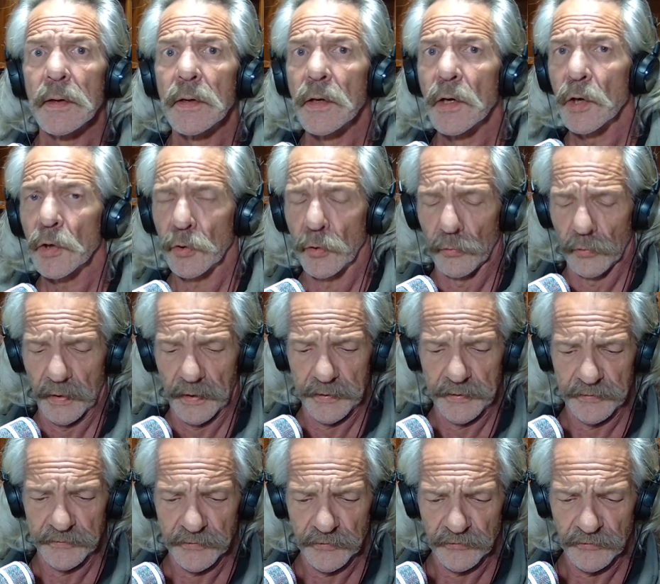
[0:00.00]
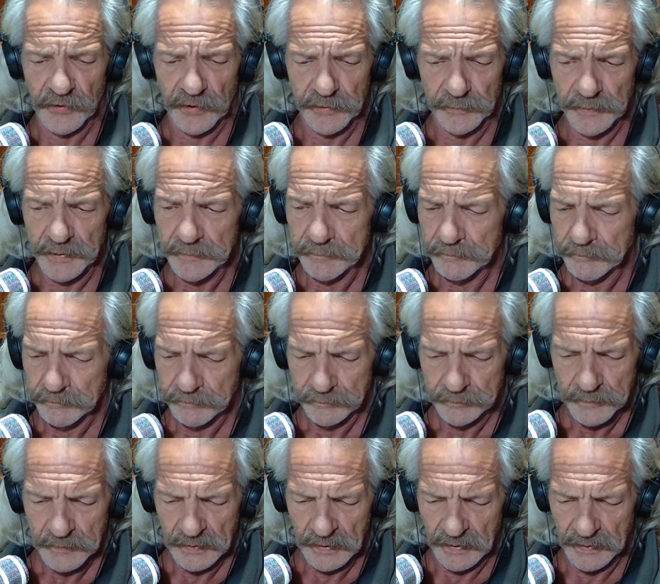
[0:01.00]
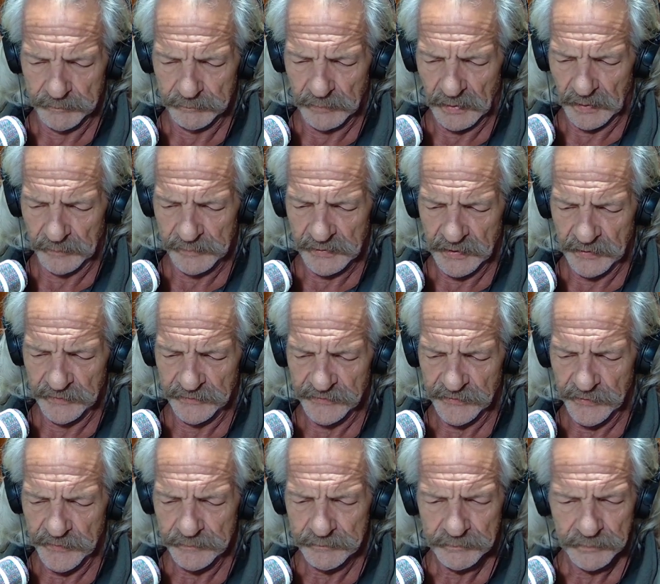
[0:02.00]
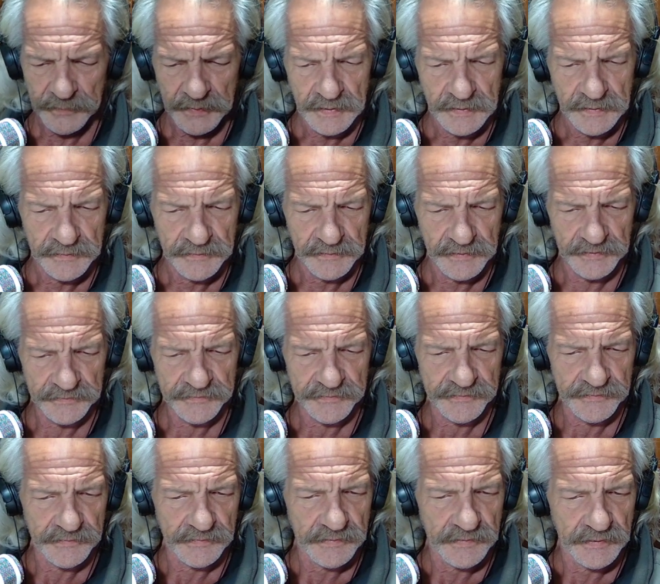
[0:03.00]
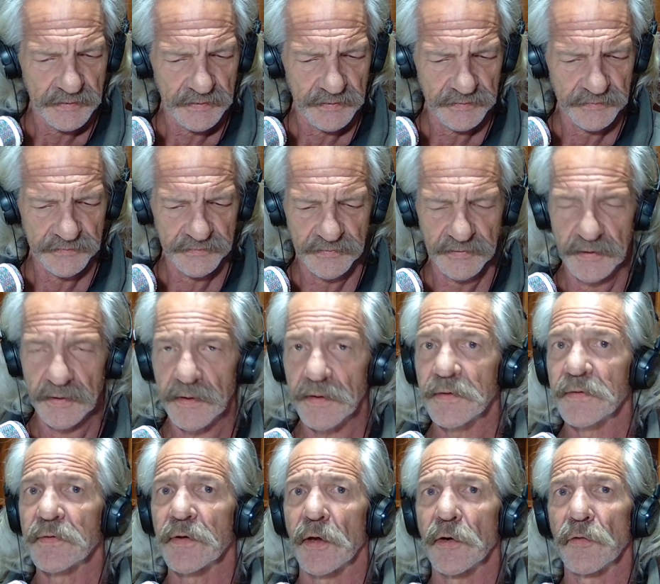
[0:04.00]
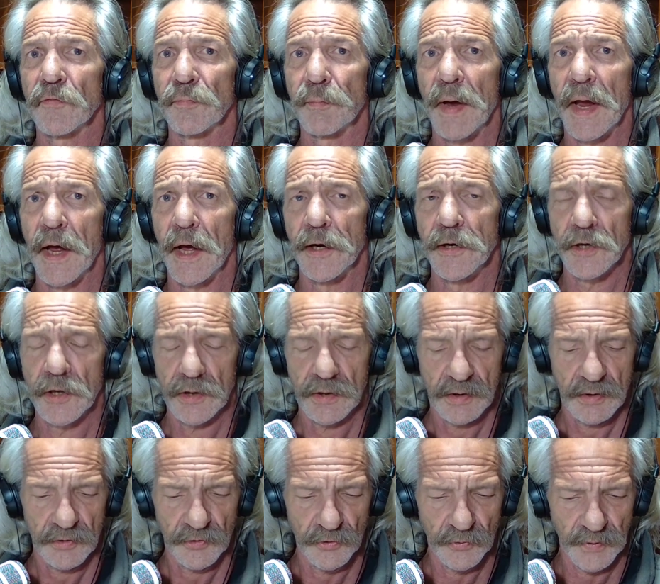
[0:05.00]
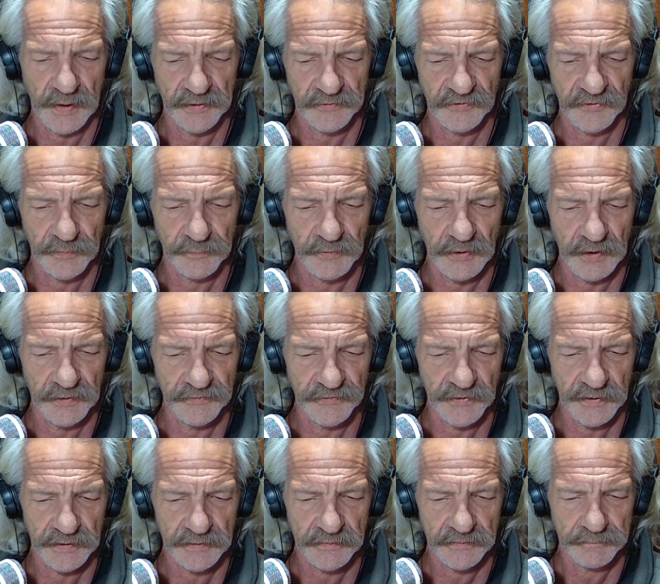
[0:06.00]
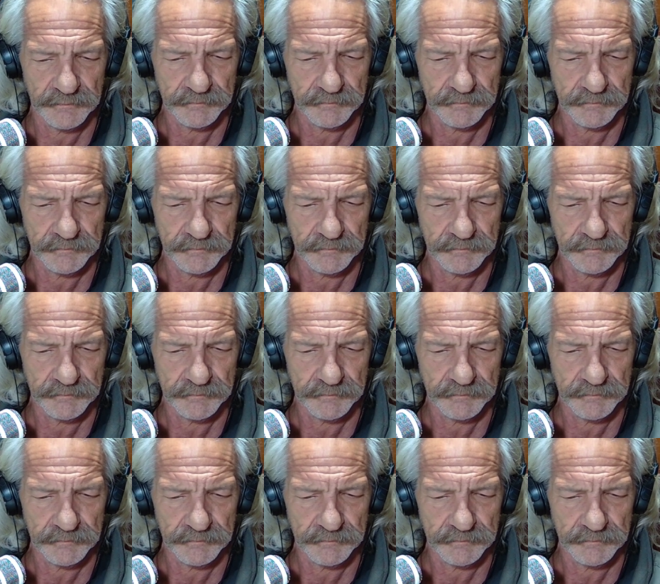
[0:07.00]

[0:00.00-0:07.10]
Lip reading: Hello, ladies and gentlemen. I'm Bob Keyser. This is the Son of Man Urantia Project.